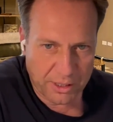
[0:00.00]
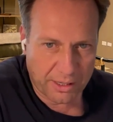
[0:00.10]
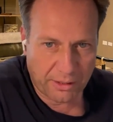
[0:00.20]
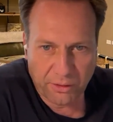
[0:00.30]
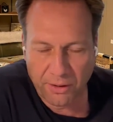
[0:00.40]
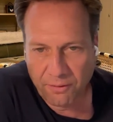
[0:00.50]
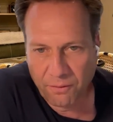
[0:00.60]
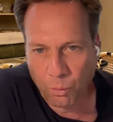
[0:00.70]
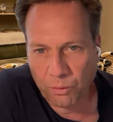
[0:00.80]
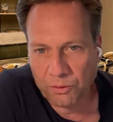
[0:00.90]
is kind of
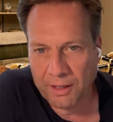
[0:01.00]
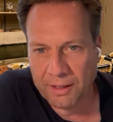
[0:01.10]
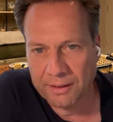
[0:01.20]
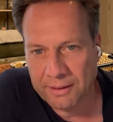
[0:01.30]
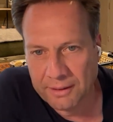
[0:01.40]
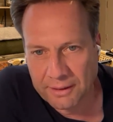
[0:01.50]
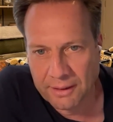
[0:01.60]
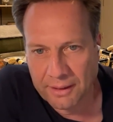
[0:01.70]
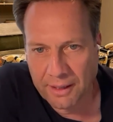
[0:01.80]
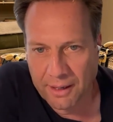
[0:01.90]
forcing
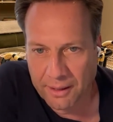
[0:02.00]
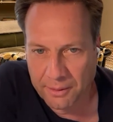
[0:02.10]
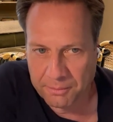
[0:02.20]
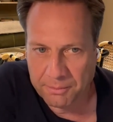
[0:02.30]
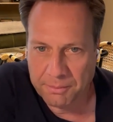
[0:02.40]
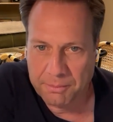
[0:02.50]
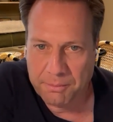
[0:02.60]
um,